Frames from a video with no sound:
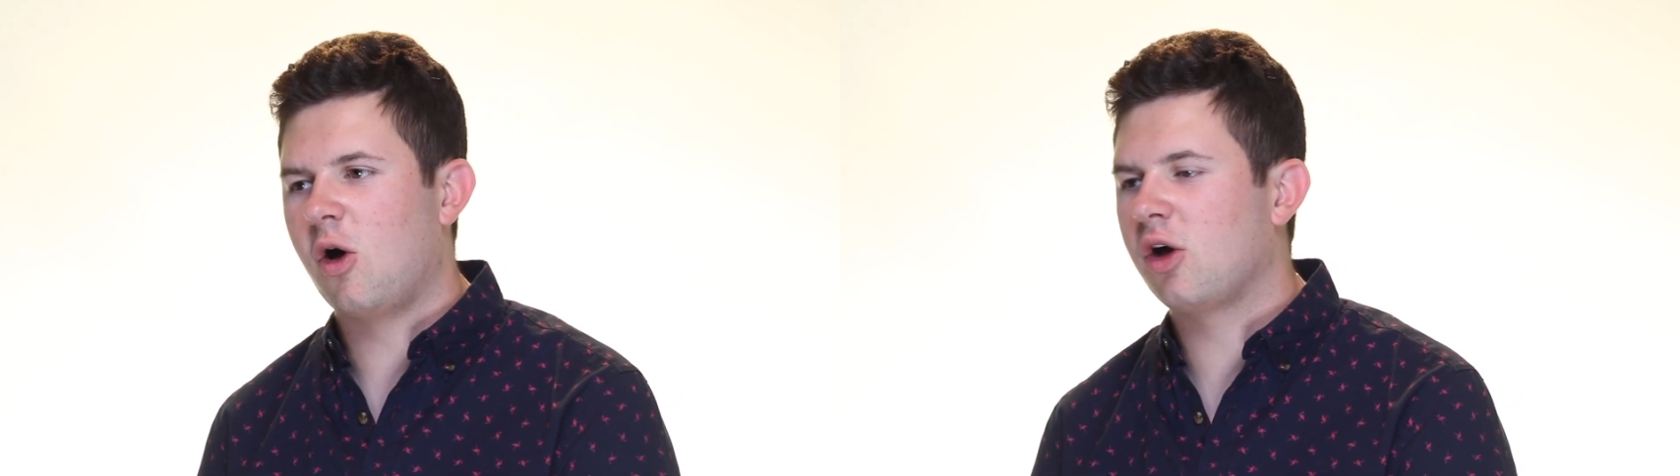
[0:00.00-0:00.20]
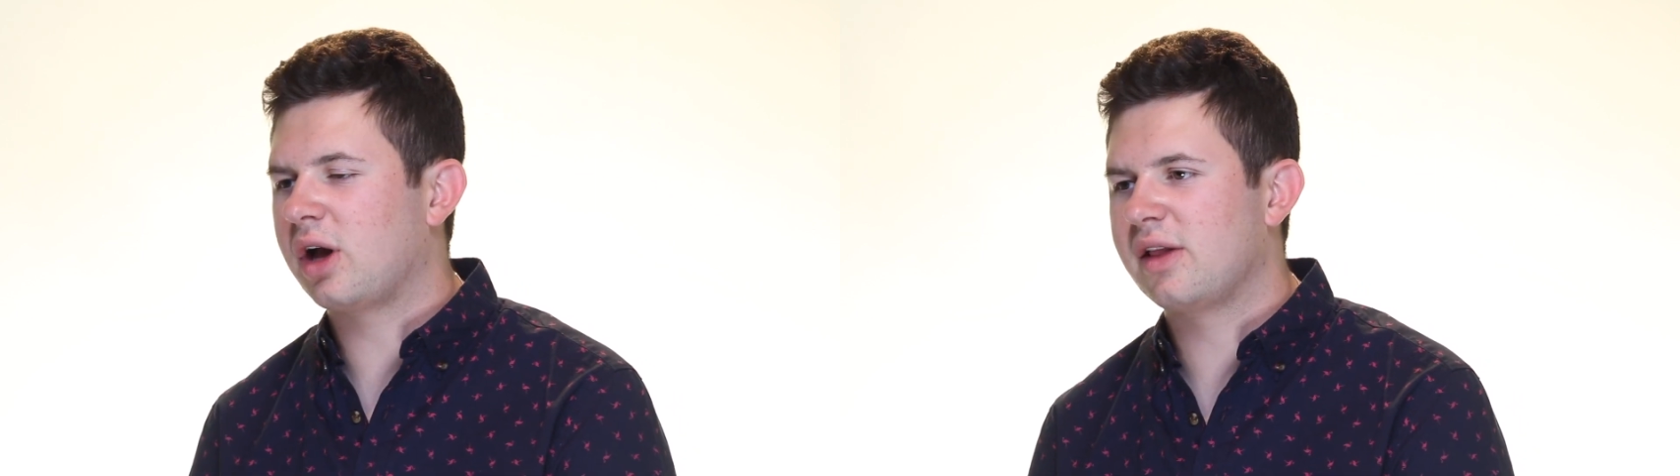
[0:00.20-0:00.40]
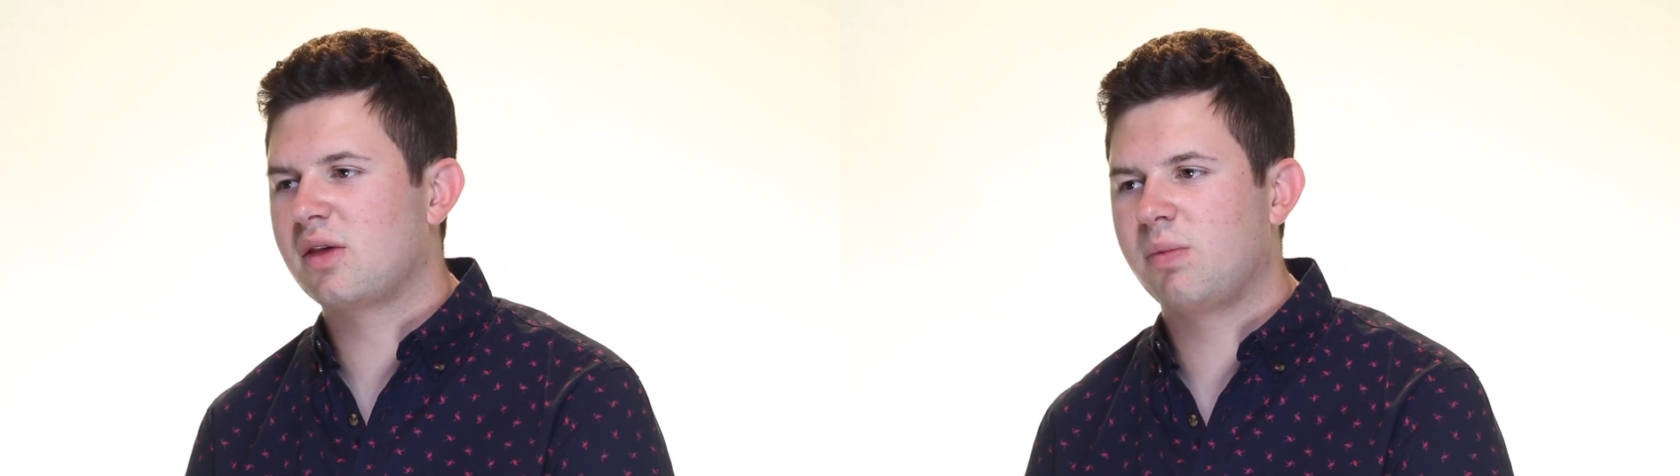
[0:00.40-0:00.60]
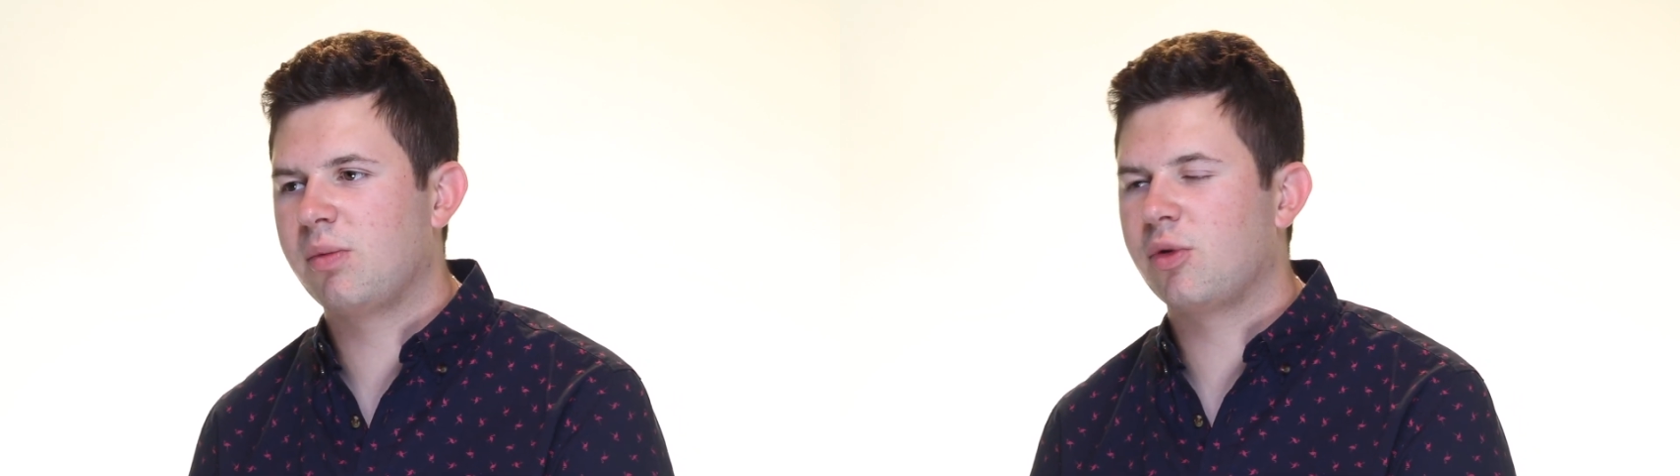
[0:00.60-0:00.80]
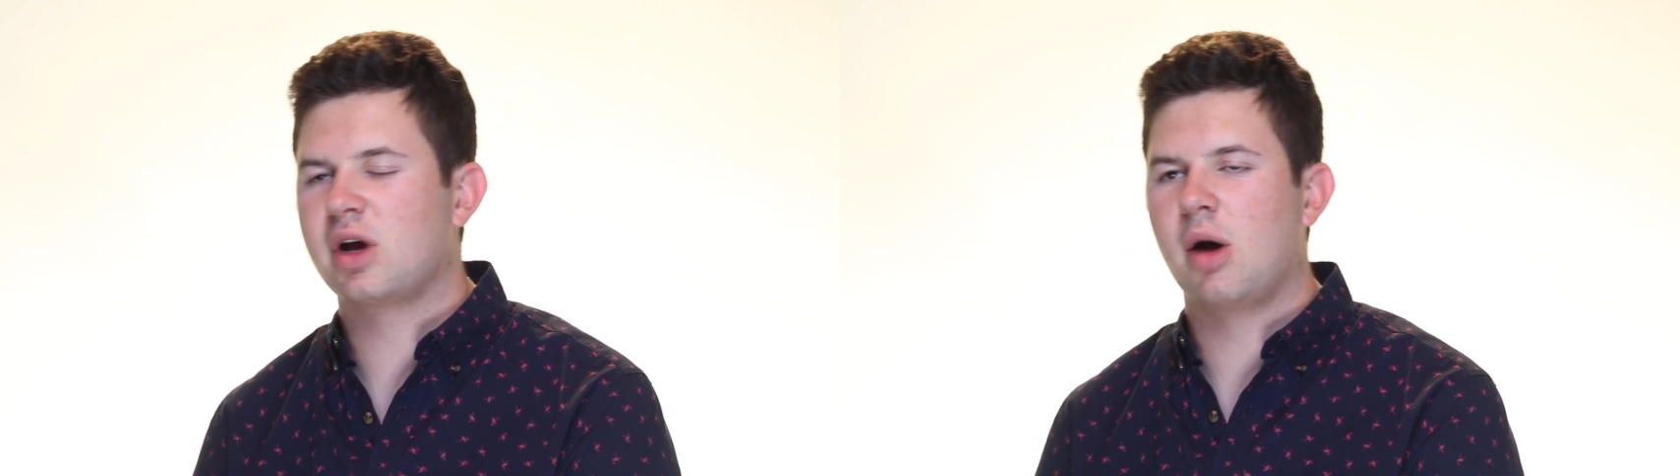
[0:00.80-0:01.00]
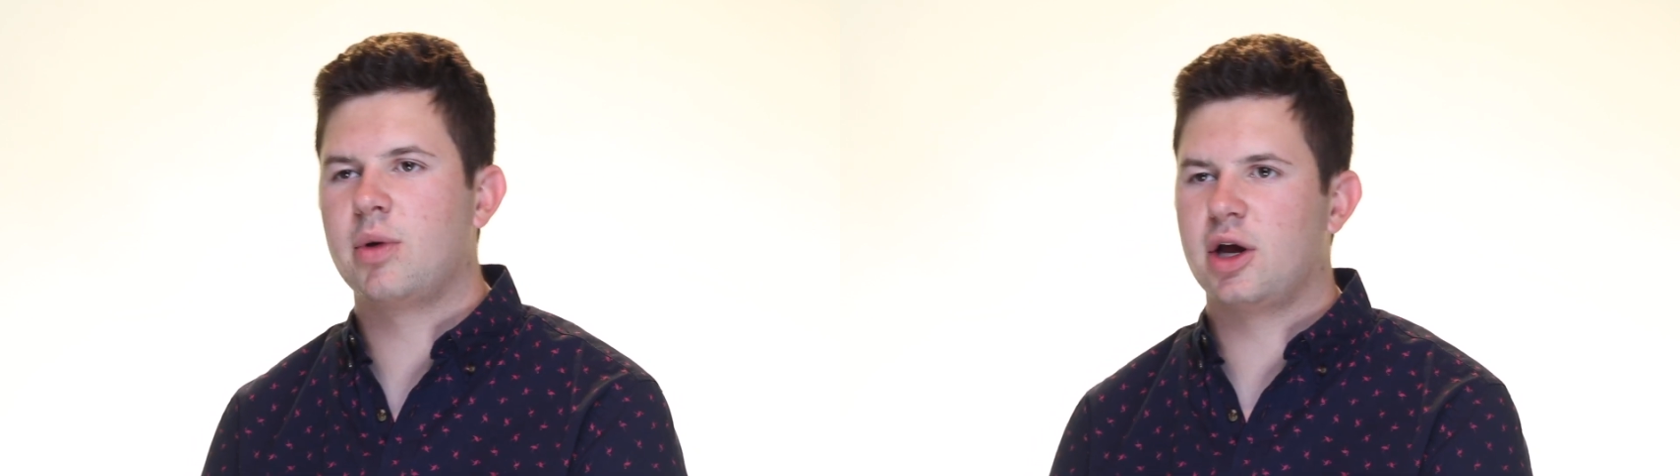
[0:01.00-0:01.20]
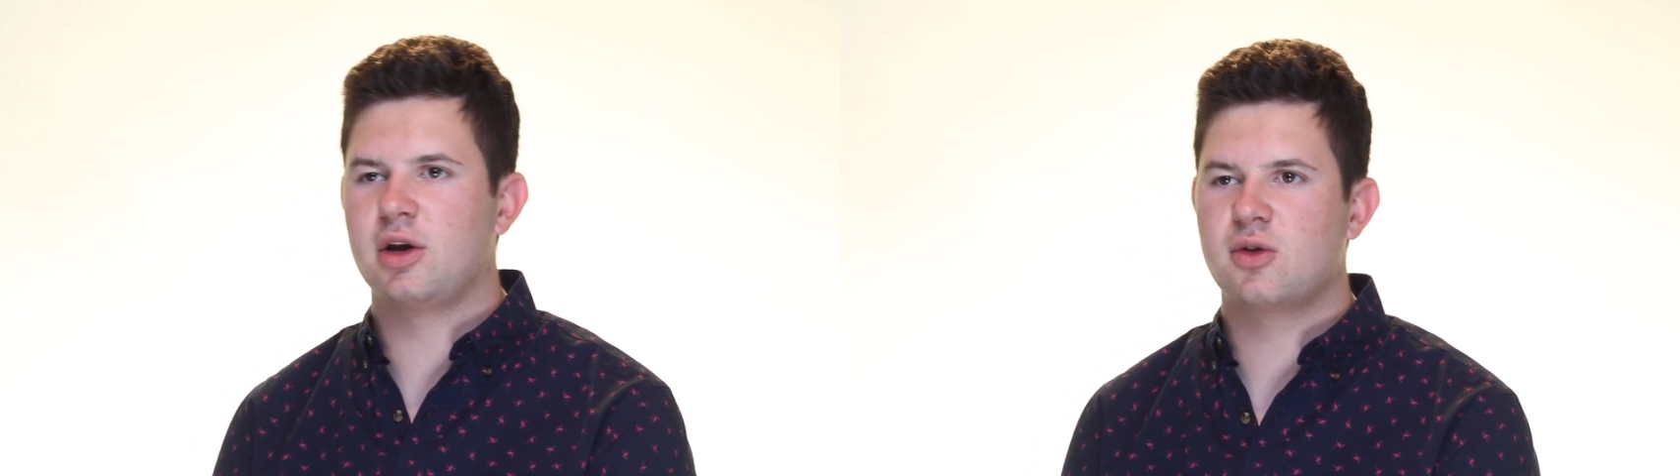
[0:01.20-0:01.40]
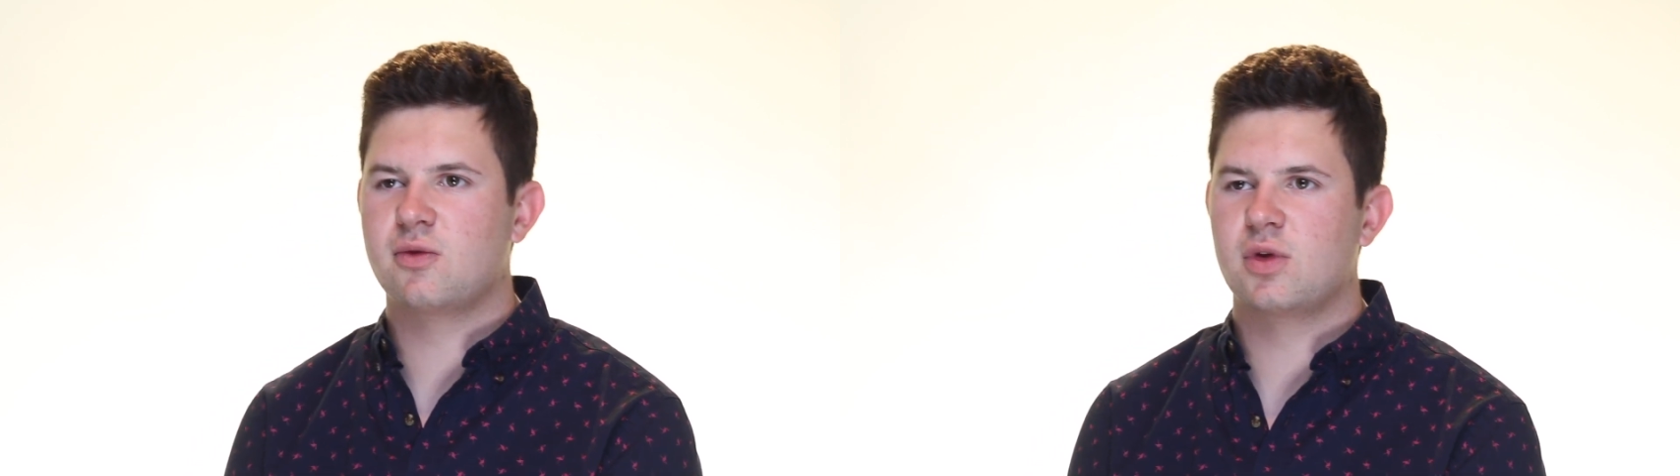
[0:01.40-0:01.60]
all kinds of people to come and
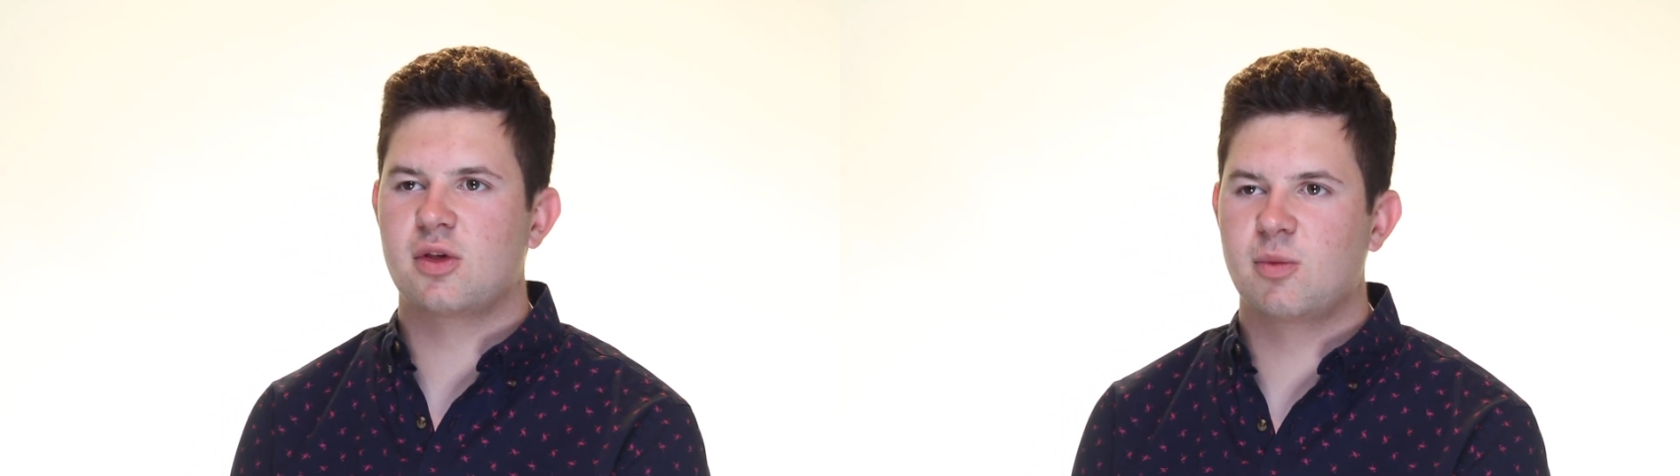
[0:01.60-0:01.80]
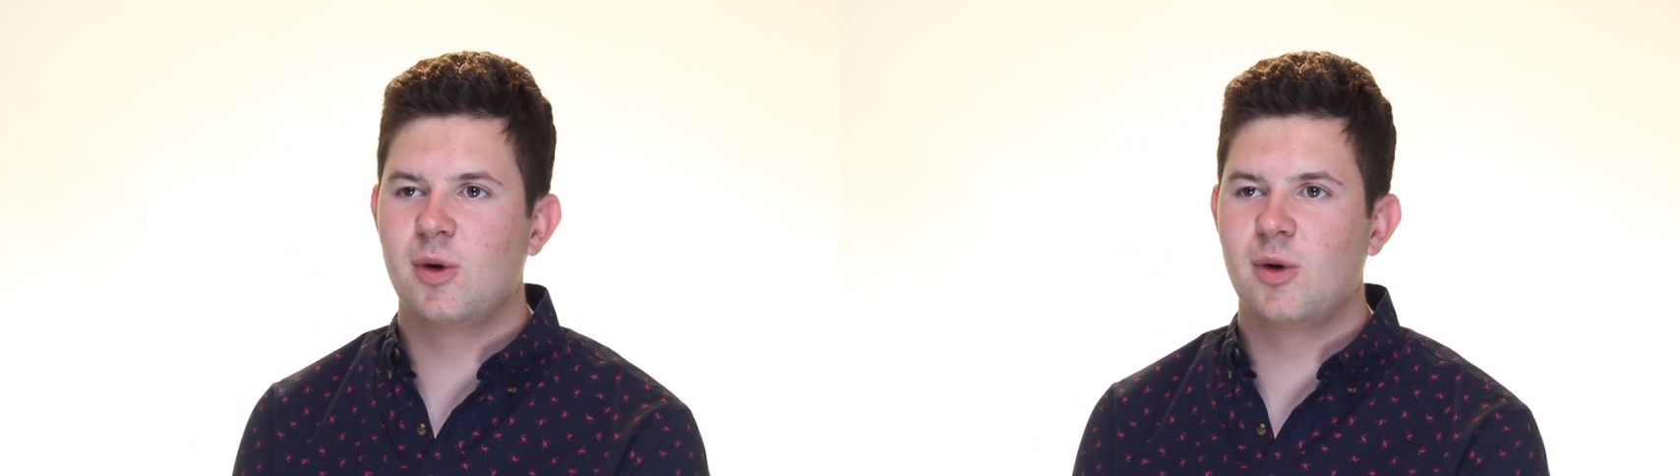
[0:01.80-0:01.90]
audition for this